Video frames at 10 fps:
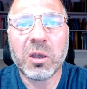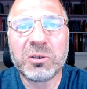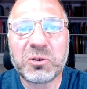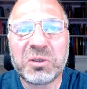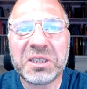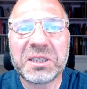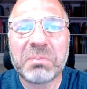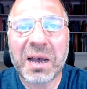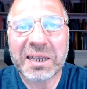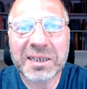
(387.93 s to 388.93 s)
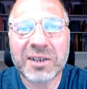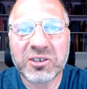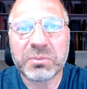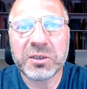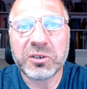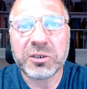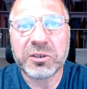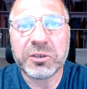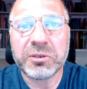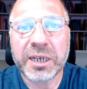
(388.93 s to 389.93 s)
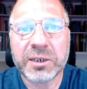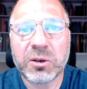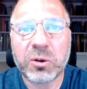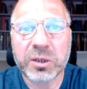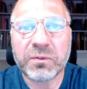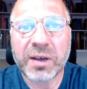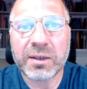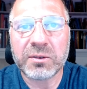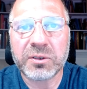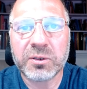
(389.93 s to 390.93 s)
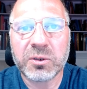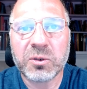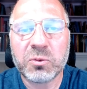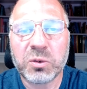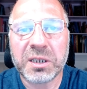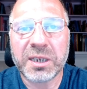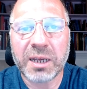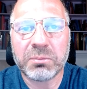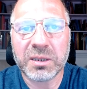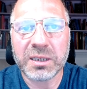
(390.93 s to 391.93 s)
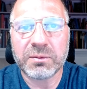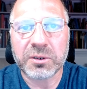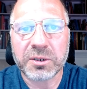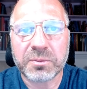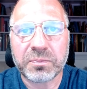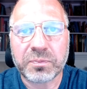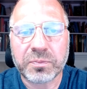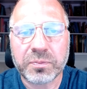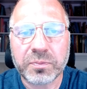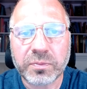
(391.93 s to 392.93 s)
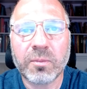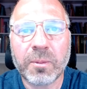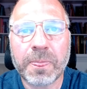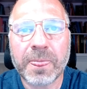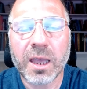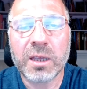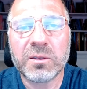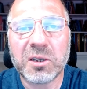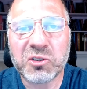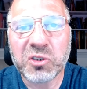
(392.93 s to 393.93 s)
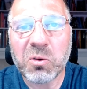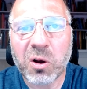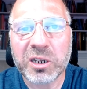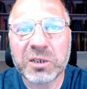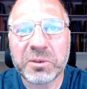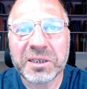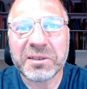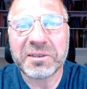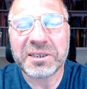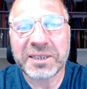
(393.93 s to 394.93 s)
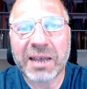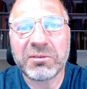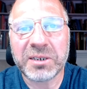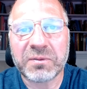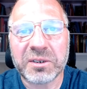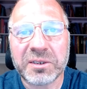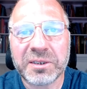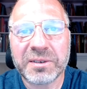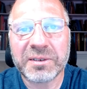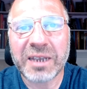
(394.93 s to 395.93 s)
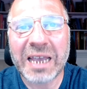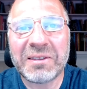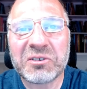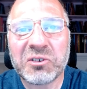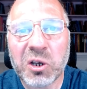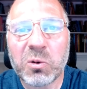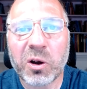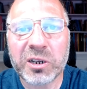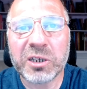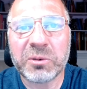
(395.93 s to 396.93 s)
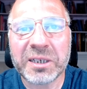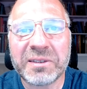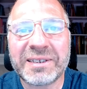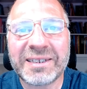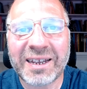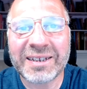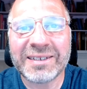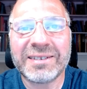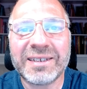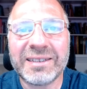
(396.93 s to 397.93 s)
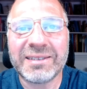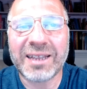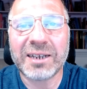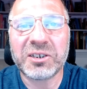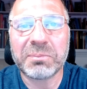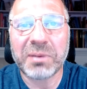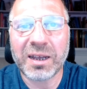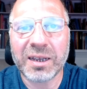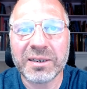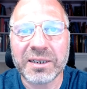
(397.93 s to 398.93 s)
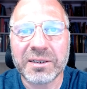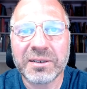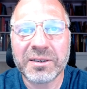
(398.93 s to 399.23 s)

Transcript: So, this is my contribution to unite audiophiles with the non believers. There's no arguing the sound difference, and there's no arguing the science and logic behind it.